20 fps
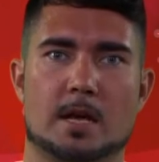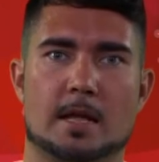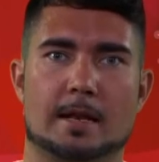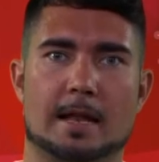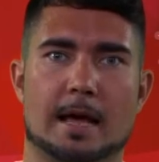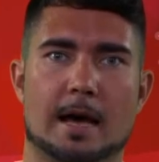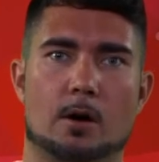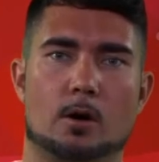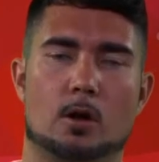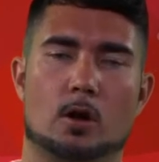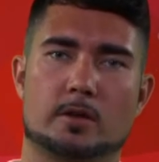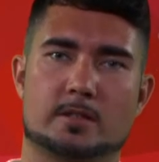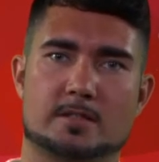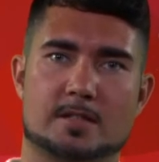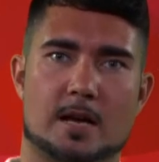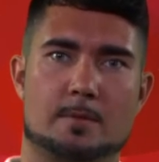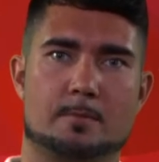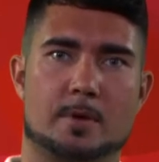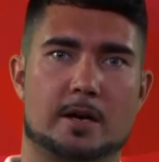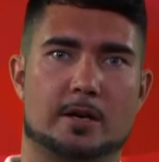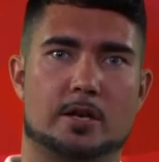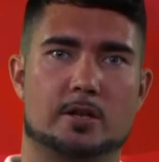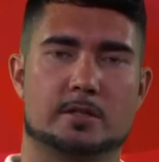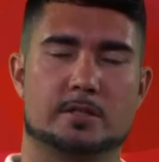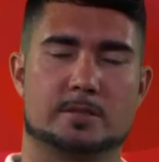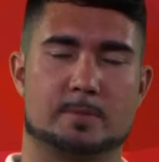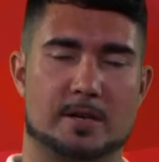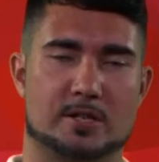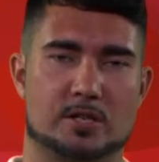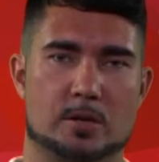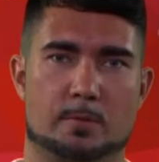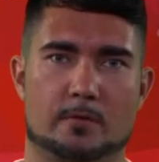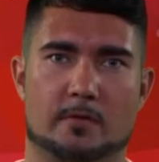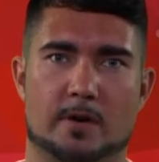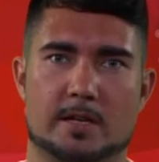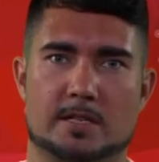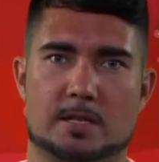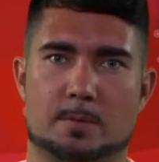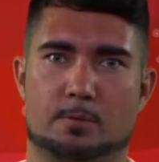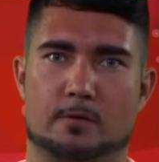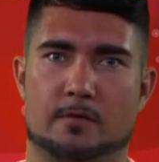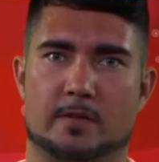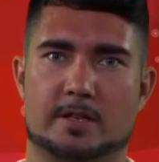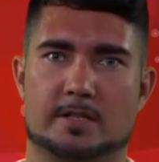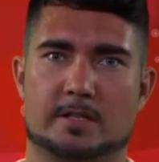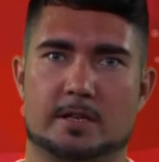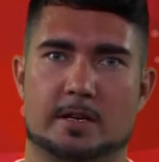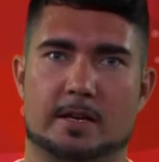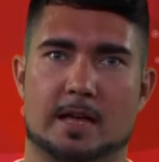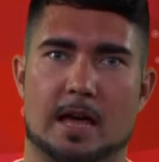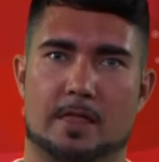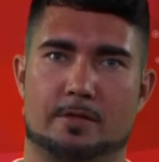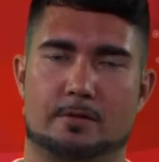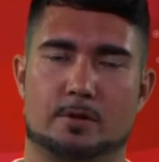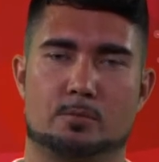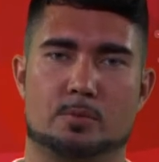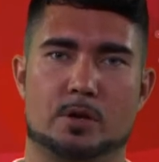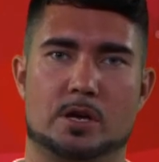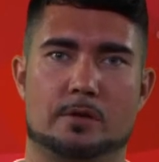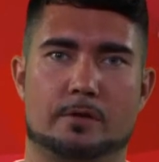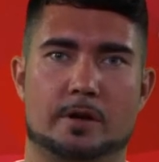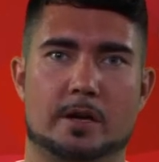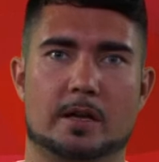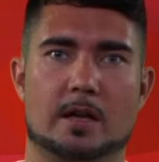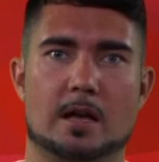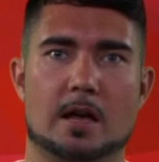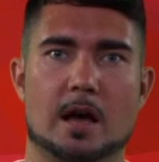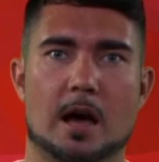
Now, alongside my supervisor, Professor Catherine Pickering,